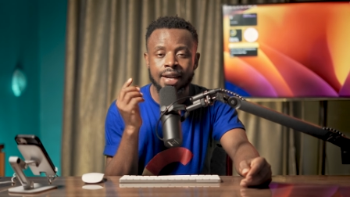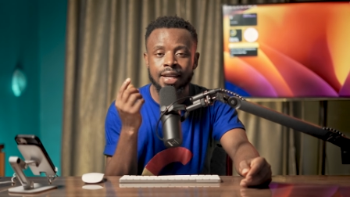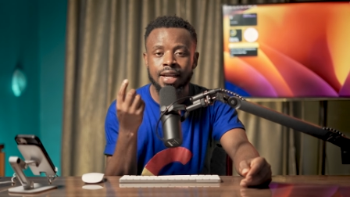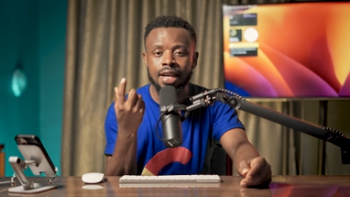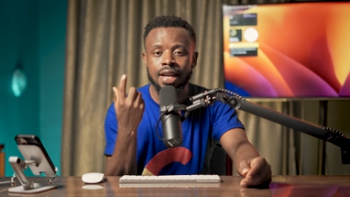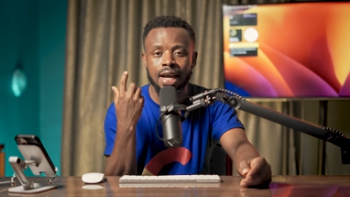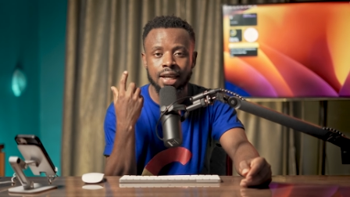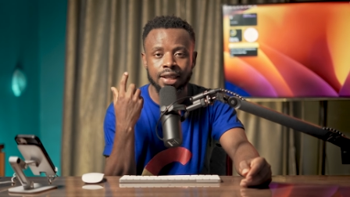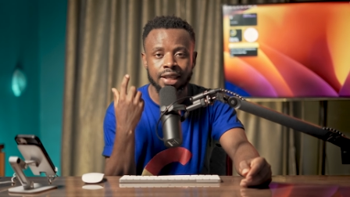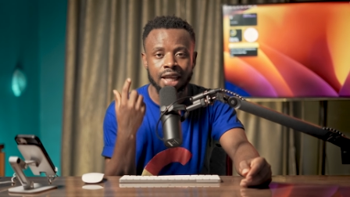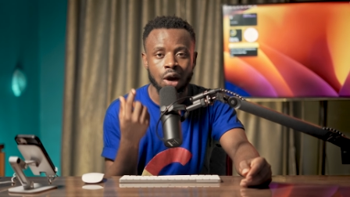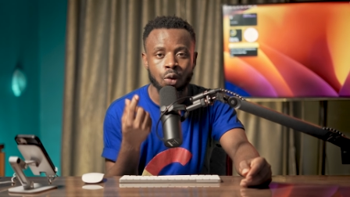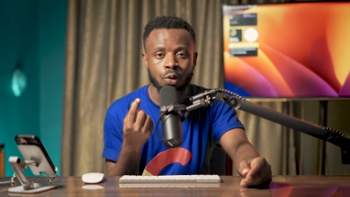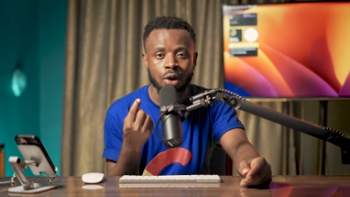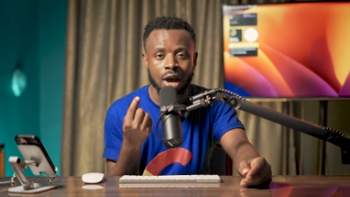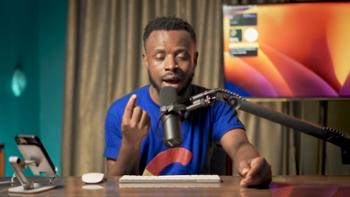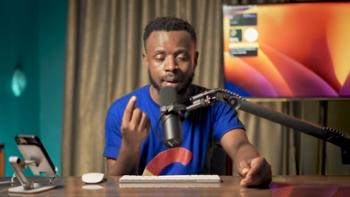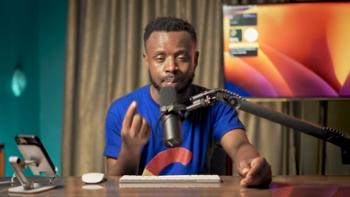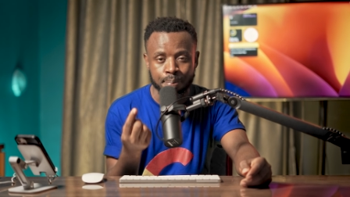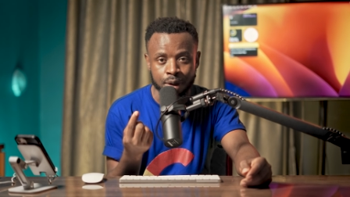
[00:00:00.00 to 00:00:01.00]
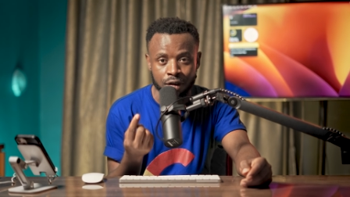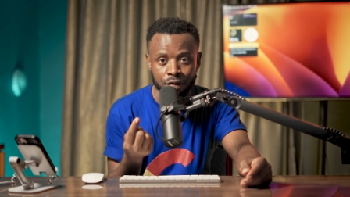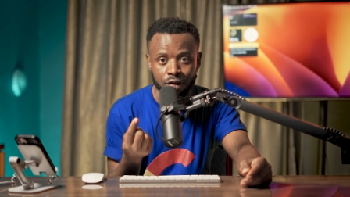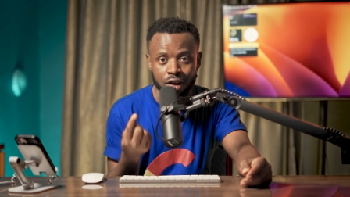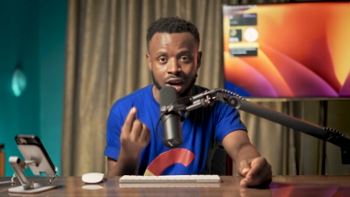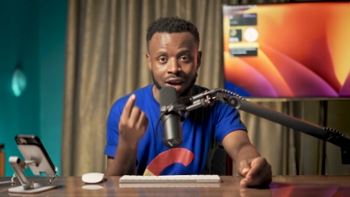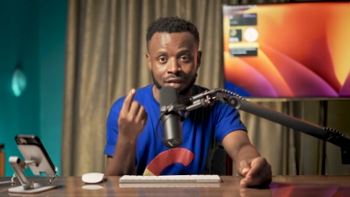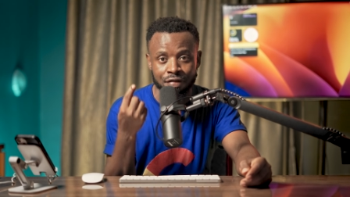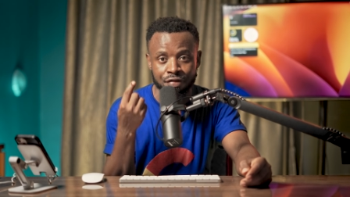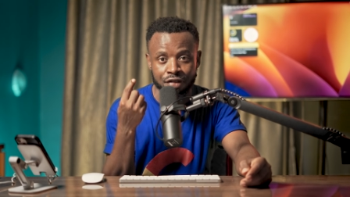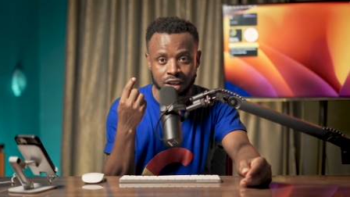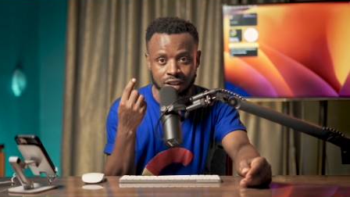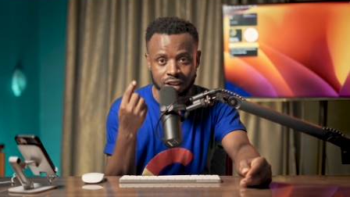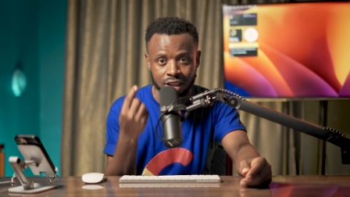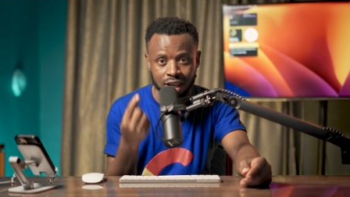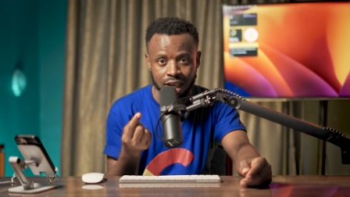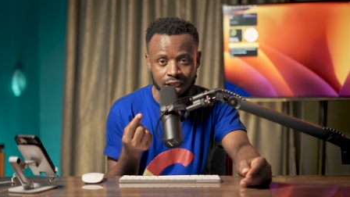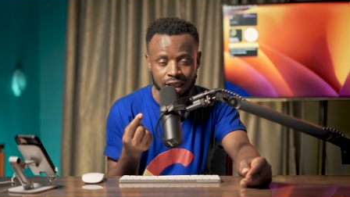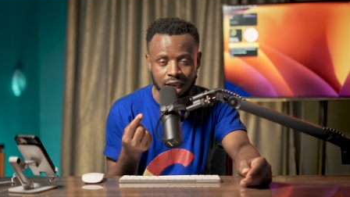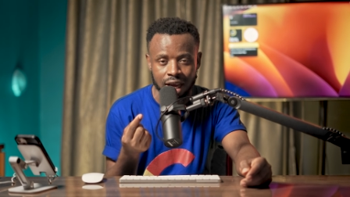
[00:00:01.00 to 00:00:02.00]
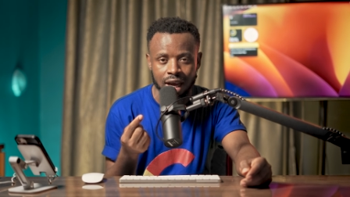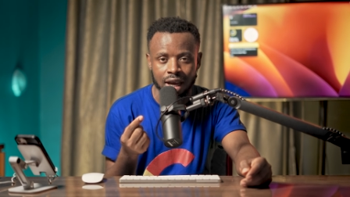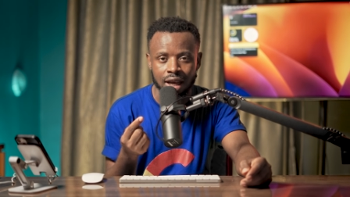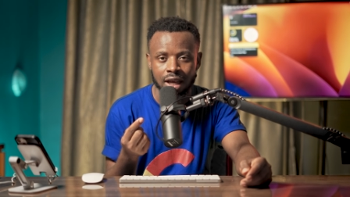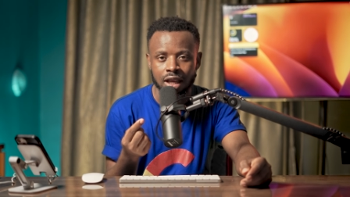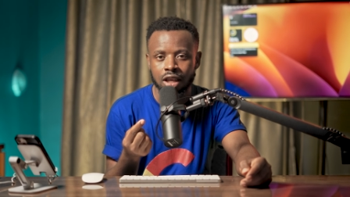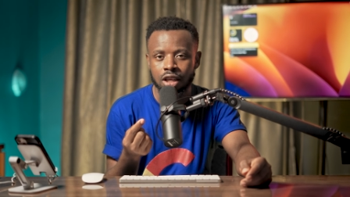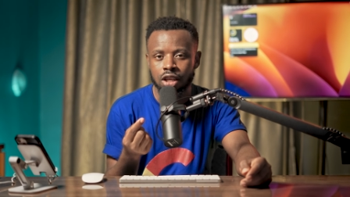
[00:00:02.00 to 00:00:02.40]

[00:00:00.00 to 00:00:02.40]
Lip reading: Any letter will appear for that first letter,